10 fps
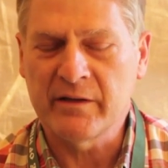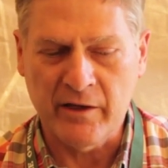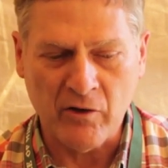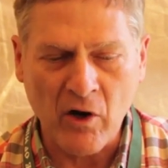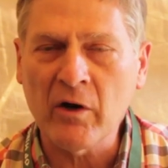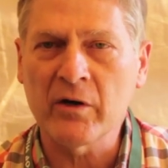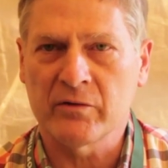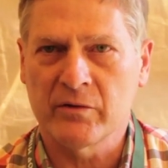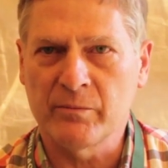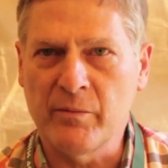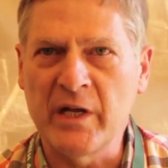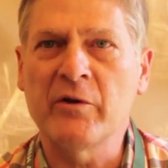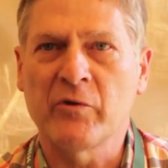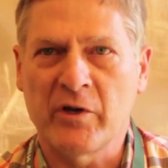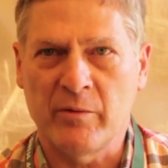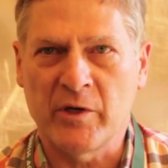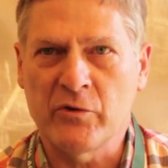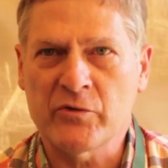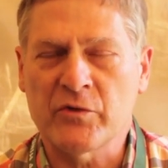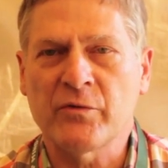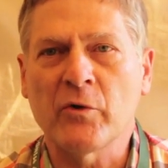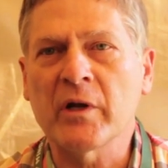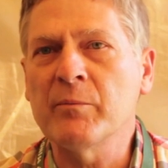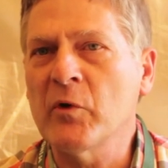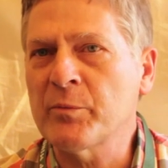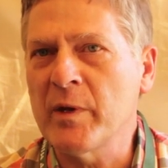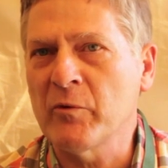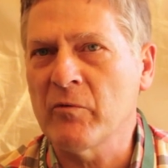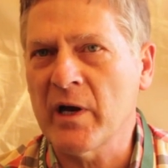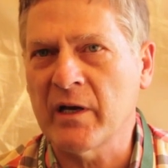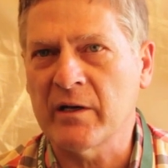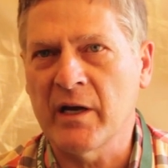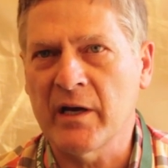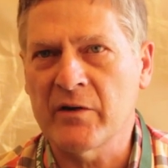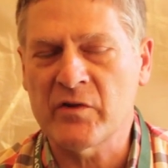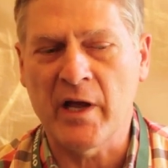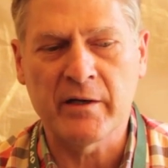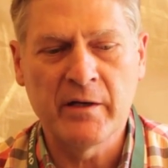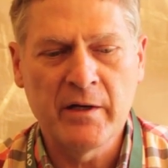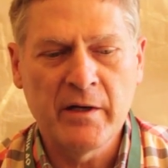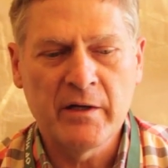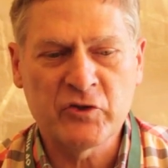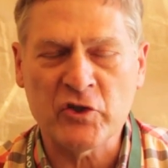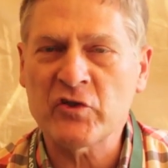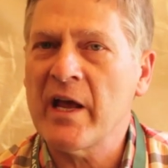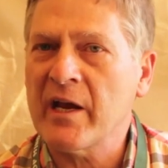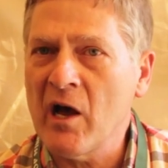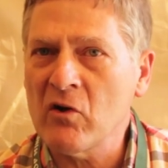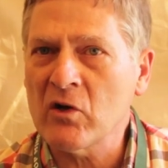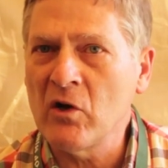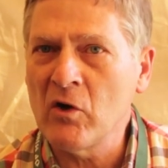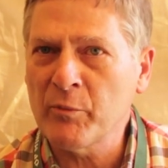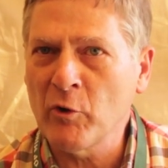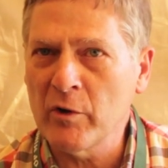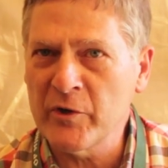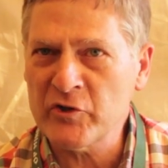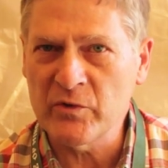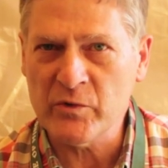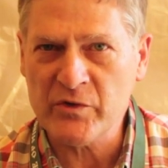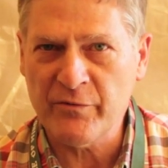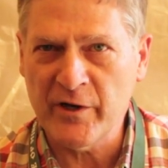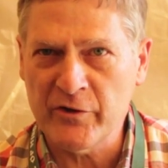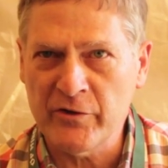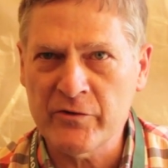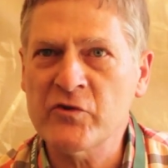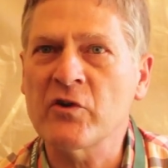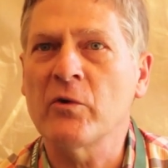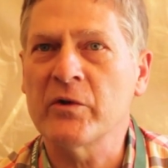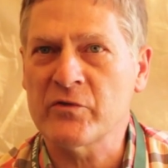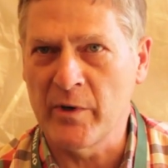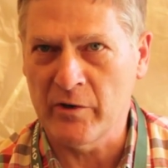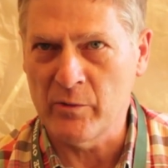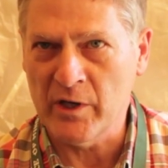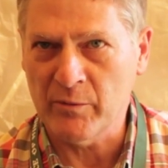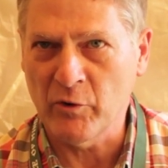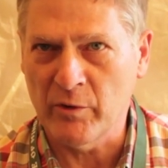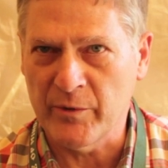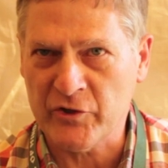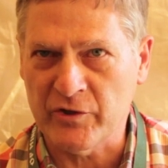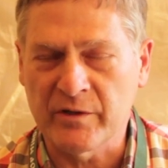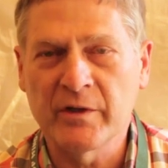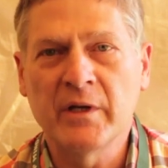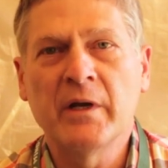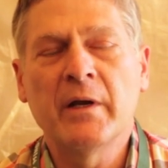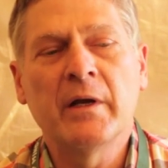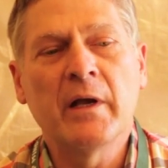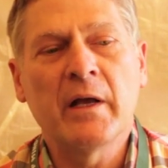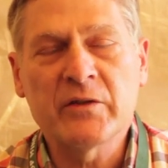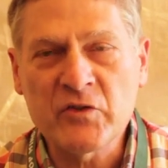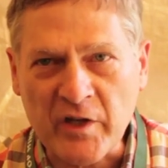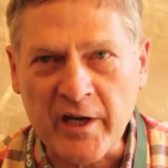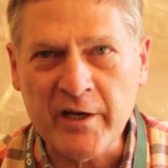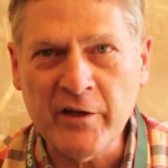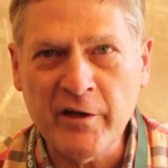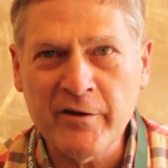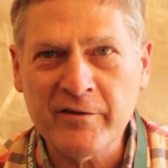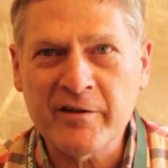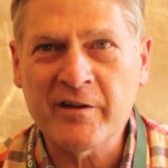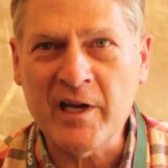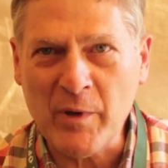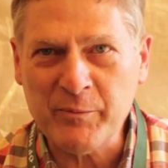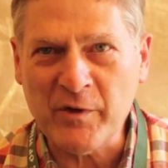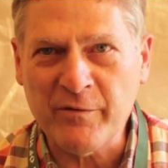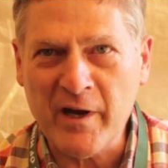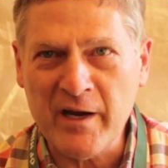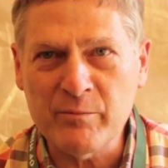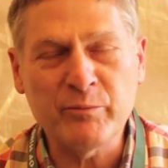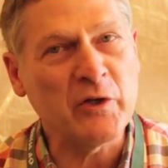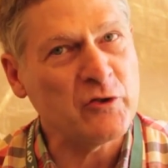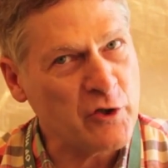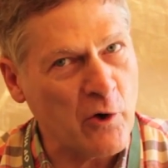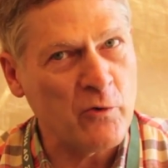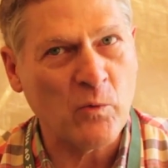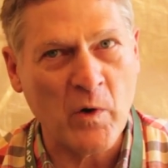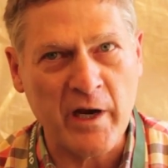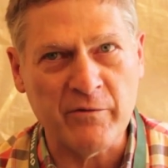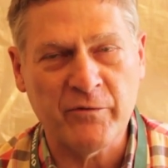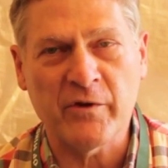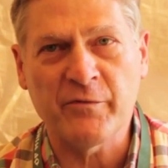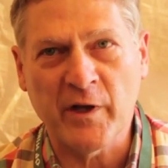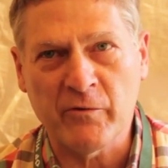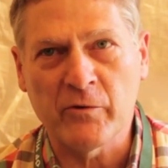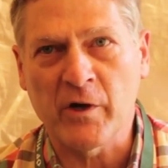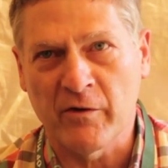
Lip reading: There are many redeeming uses for it, and most people recognize that just like alcohol prohibition was a failure, so is marijuana prohibition. Stay in there, keep up the fight, but don't wait for the federal